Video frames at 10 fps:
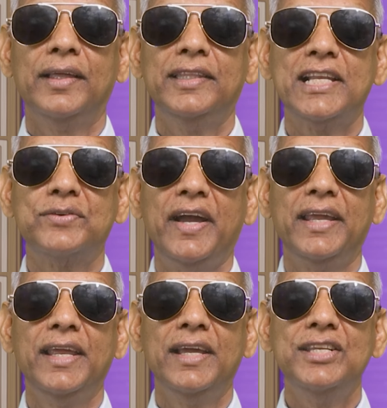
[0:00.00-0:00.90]
That's
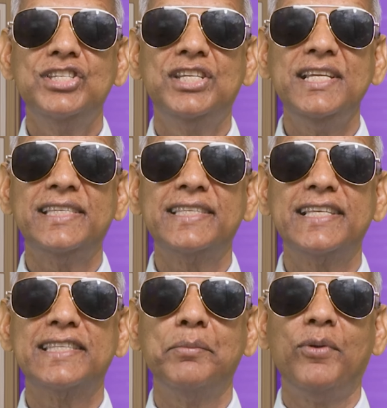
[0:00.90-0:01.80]
why Jesus
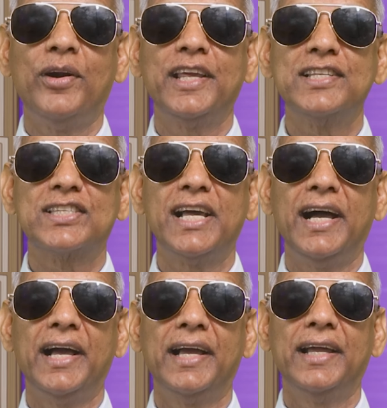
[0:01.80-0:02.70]
is the morning
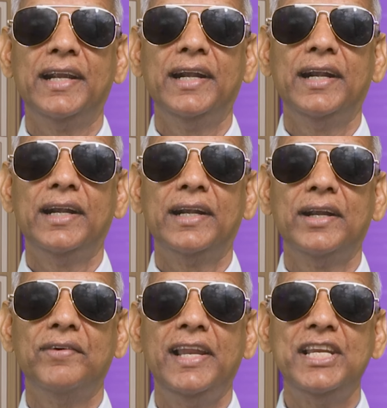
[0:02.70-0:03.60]
star.
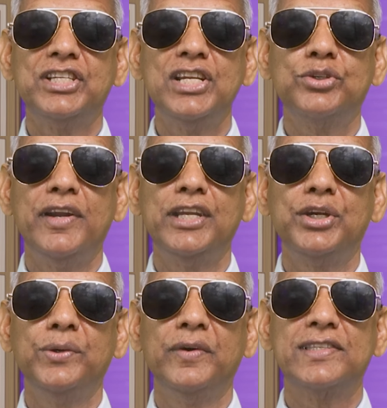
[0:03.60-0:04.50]
Revelation
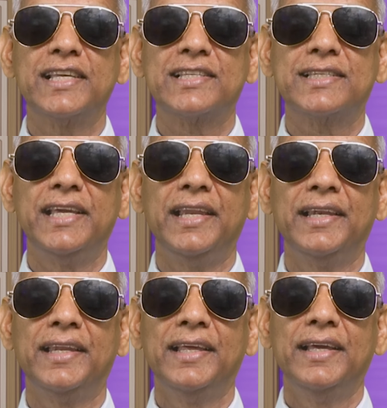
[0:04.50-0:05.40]
22 verse
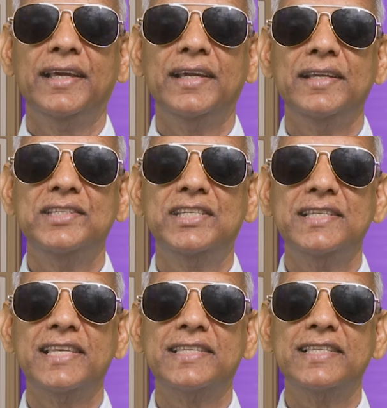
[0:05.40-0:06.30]
16,
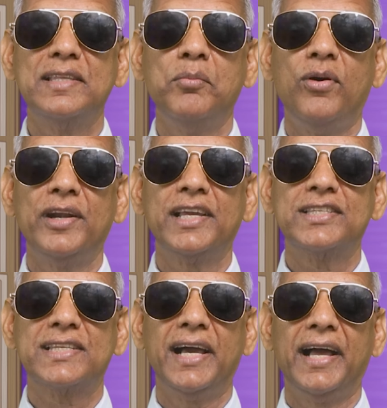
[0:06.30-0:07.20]
Jesus is the morning
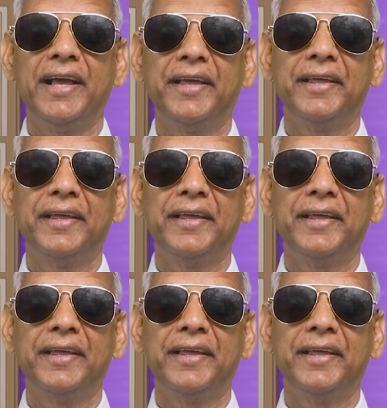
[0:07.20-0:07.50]
star.